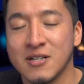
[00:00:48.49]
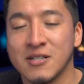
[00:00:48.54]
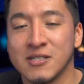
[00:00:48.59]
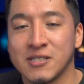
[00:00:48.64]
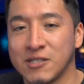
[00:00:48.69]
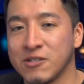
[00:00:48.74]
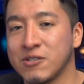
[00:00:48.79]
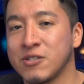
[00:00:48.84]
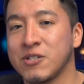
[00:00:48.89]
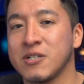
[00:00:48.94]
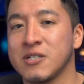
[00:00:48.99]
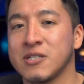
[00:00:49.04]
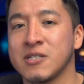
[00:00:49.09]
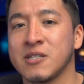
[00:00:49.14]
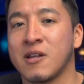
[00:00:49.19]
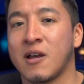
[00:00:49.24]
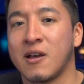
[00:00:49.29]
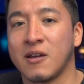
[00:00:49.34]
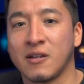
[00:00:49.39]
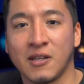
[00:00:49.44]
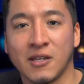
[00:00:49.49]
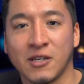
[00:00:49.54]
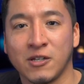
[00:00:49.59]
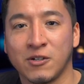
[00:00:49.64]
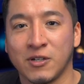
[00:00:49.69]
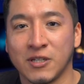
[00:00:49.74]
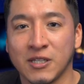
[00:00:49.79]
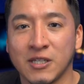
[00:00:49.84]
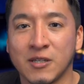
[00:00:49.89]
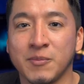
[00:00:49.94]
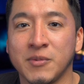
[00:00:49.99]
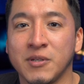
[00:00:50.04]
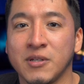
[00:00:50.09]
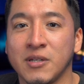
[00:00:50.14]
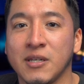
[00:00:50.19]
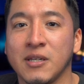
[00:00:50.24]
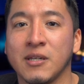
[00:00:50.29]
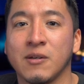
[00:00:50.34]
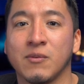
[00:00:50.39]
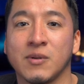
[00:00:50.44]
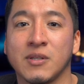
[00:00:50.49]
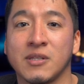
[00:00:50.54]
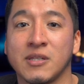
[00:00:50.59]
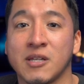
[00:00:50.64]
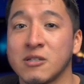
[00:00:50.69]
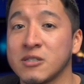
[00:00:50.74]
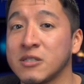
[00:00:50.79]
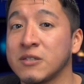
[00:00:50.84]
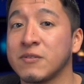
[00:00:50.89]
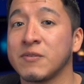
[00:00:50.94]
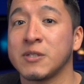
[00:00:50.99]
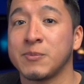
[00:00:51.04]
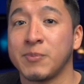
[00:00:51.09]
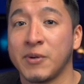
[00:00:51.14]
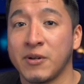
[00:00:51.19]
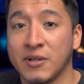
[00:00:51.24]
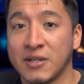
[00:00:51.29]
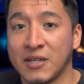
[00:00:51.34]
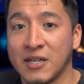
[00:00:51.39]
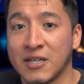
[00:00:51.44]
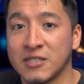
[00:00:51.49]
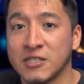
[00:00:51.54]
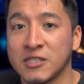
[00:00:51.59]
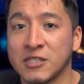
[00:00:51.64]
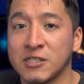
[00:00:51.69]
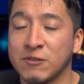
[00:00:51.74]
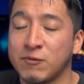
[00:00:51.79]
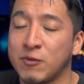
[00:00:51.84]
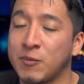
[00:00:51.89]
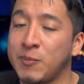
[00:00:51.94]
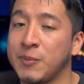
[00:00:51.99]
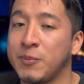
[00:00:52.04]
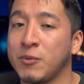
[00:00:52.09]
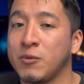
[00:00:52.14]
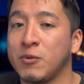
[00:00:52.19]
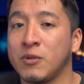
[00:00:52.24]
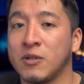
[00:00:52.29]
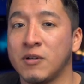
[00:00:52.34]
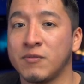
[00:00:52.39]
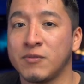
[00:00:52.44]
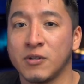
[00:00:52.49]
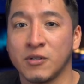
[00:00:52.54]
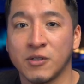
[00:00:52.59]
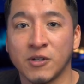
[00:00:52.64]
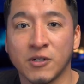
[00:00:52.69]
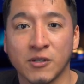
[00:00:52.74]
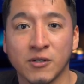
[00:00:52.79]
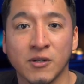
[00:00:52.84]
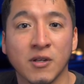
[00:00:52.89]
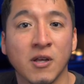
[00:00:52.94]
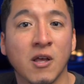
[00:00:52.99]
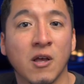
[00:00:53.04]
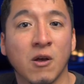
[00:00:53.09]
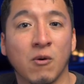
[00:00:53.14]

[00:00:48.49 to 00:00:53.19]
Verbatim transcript: Skillshare is an online learning community with thousands of inspiring classes for people who love to learn,